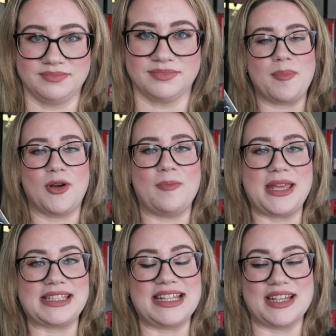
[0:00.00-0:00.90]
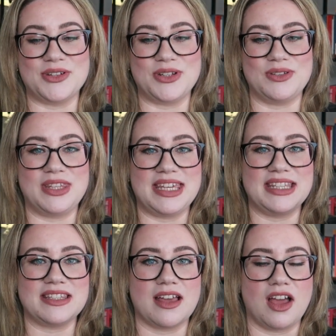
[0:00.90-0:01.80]
That plot basically tells you
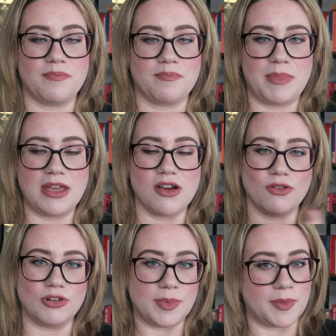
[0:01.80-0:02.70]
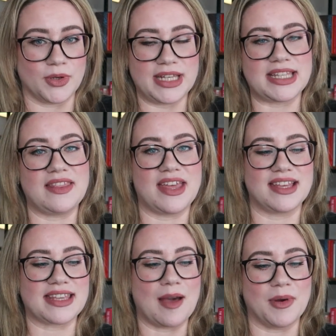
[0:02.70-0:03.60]
these big gold group of boys and
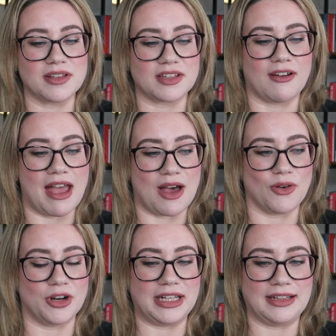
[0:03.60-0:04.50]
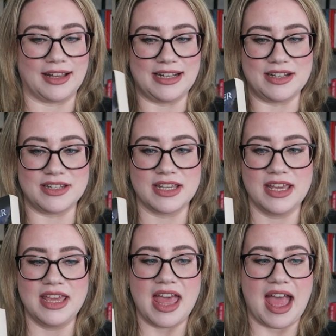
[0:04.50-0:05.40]
their scoutmaster are out on a little island,
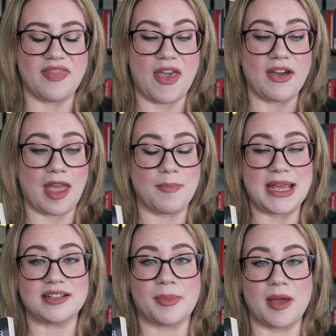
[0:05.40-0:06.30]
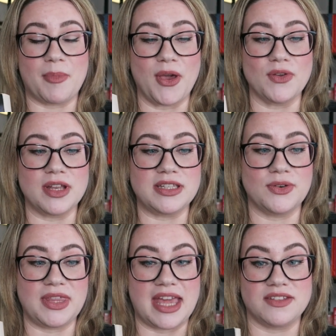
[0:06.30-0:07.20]
and they aren't getting picked up by a boat
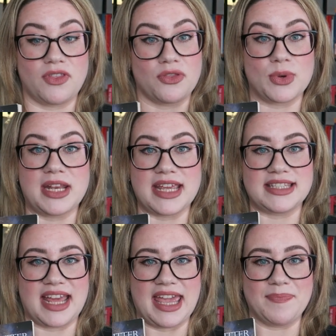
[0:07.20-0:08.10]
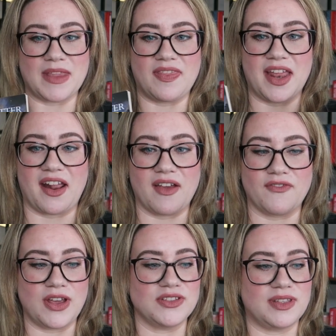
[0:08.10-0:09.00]
until the end of the 3-day stay, and they don't have
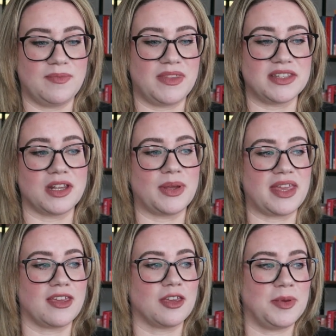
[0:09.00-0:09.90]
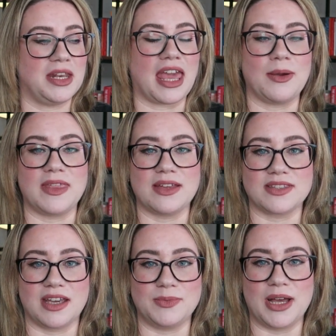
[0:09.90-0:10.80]
phones on them. There's no way they can communicate with the
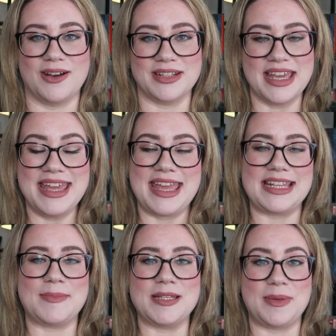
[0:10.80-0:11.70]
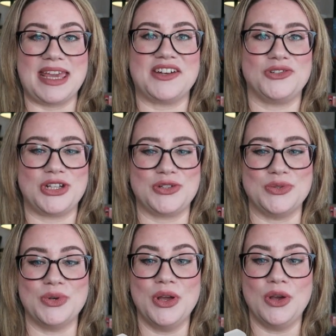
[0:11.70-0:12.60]
outside world. It's meant to be a
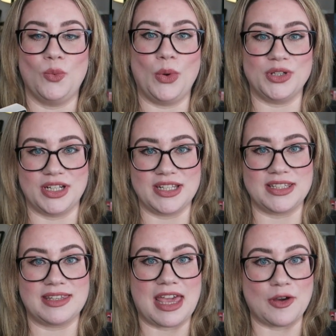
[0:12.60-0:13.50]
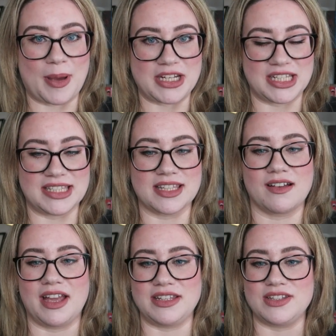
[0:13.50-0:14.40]
traditional wilderness, get your badges
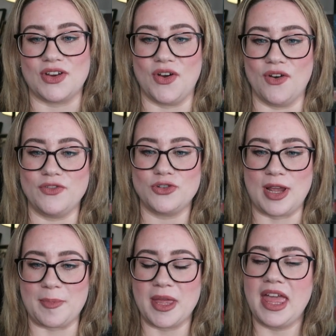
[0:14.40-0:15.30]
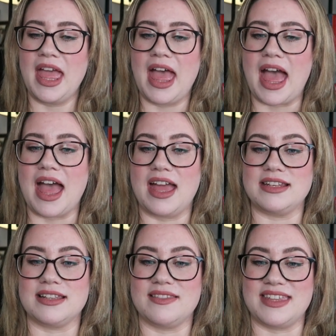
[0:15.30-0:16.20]
kind of trip,
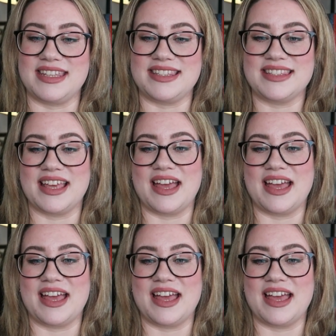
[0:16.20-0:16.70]
and this